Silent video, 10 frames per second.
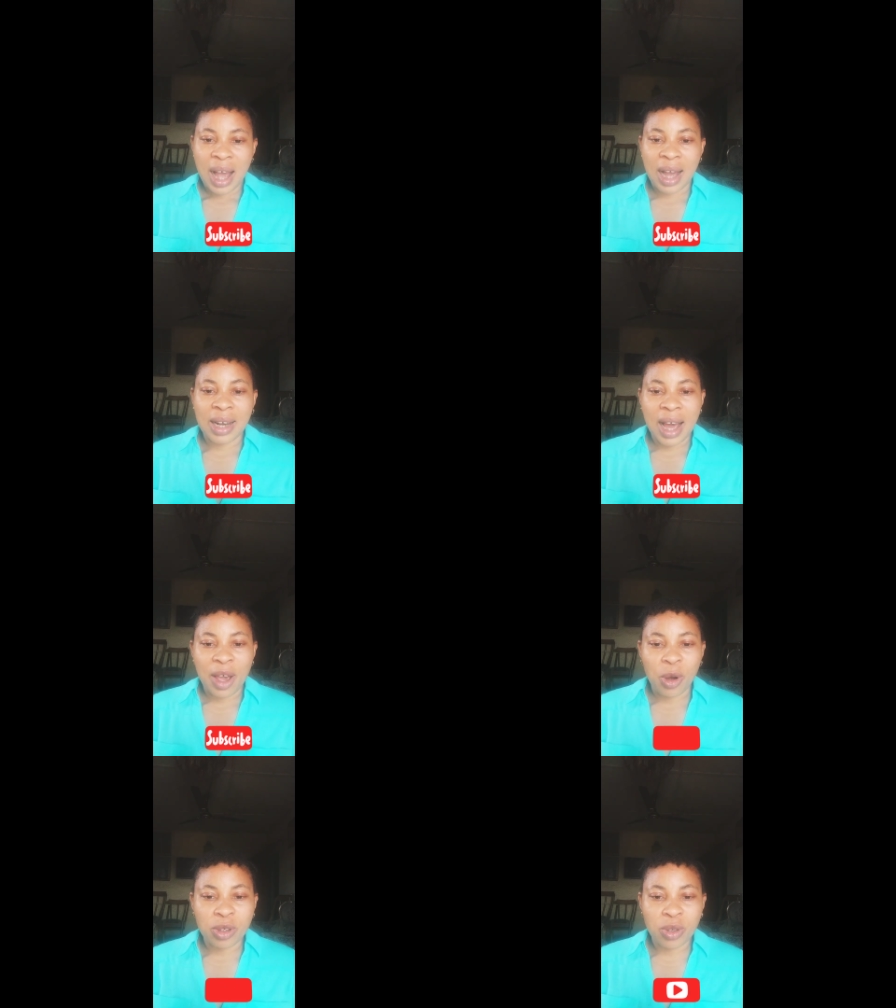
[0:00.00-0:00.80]
And I
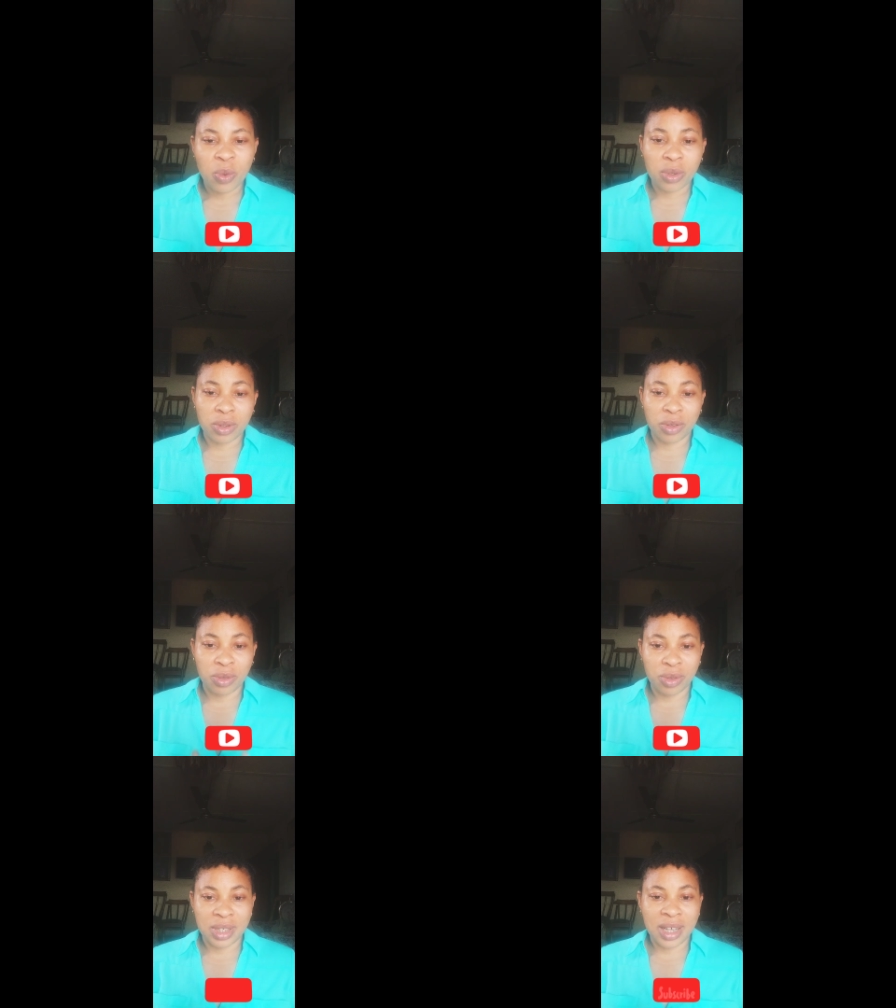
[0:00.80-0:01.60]
also want you
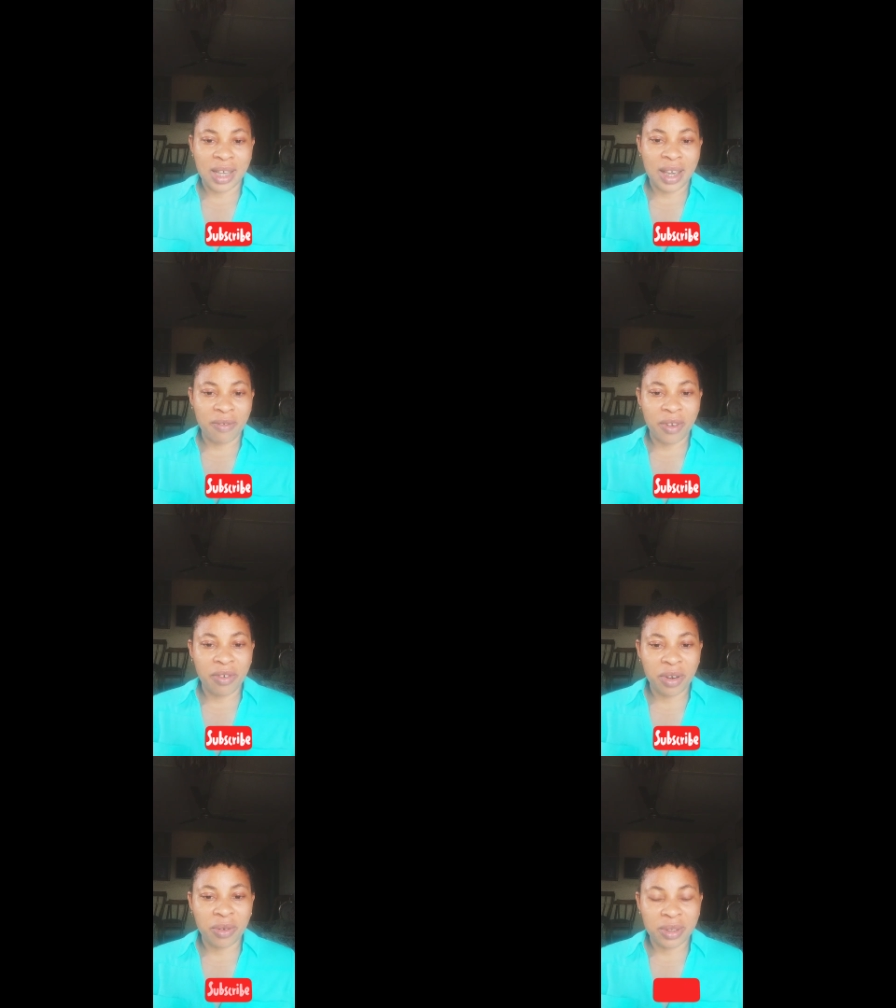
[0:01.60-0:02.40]
to take a
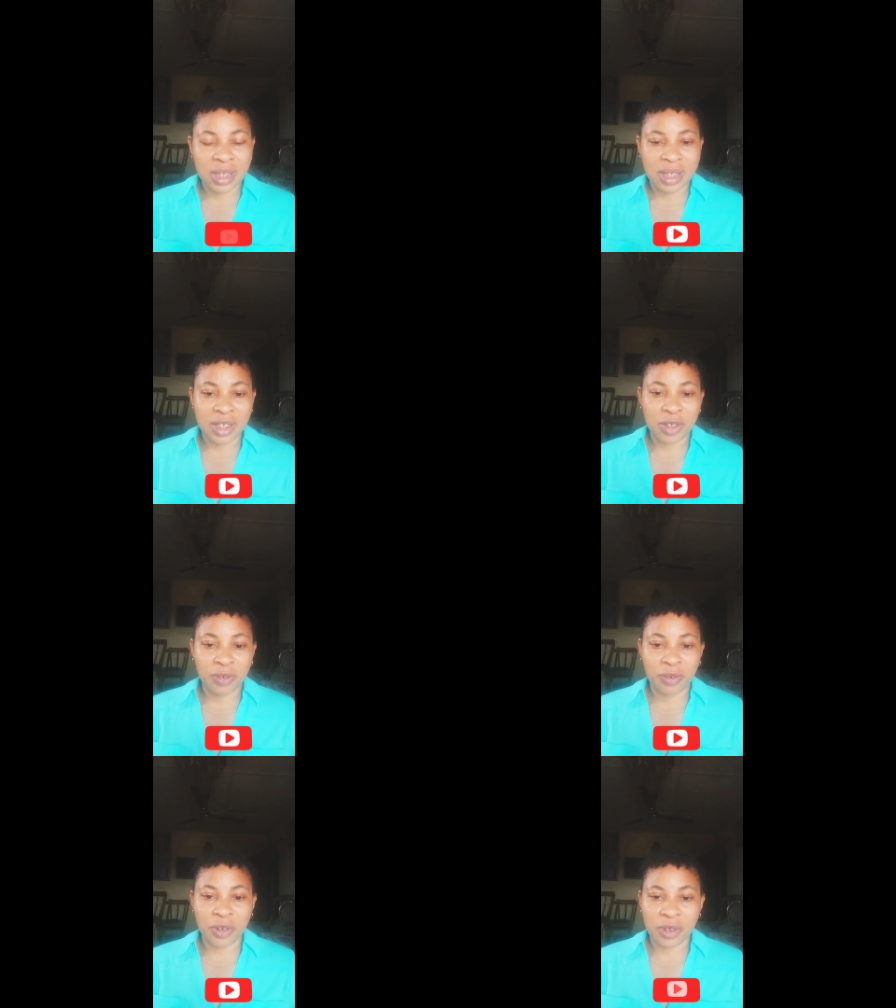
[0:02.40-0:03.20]
very good
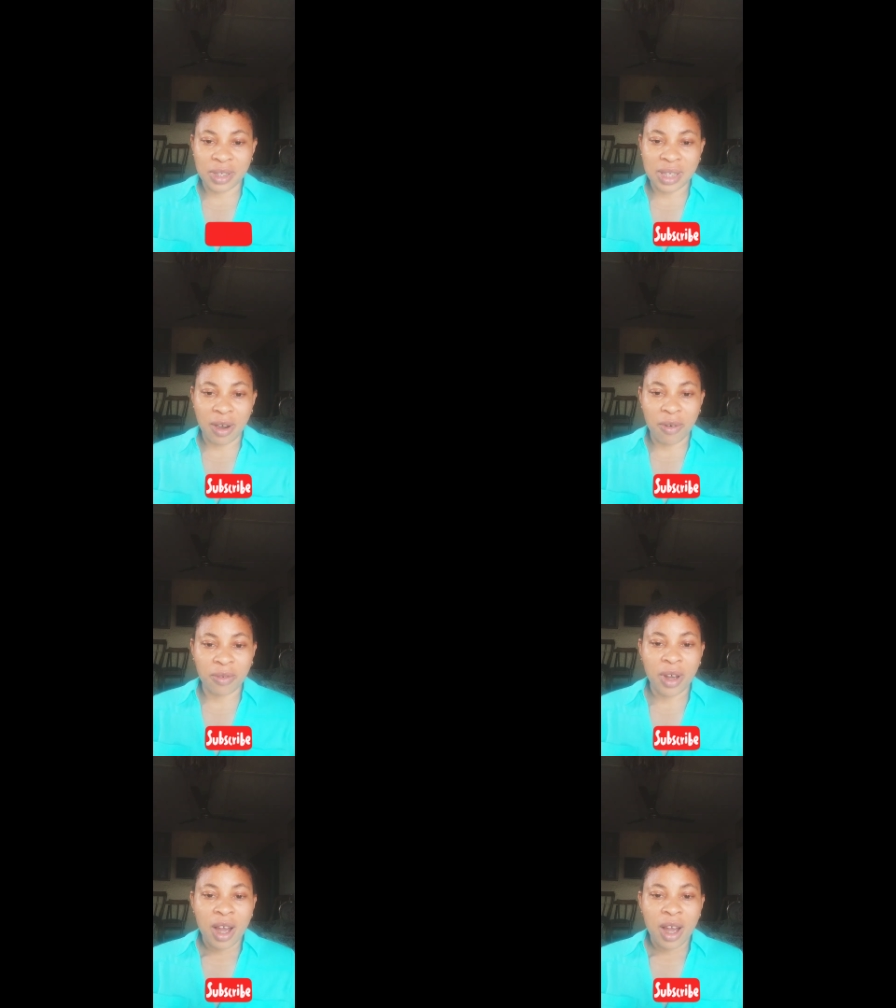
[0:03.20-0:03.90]
decision for yourself,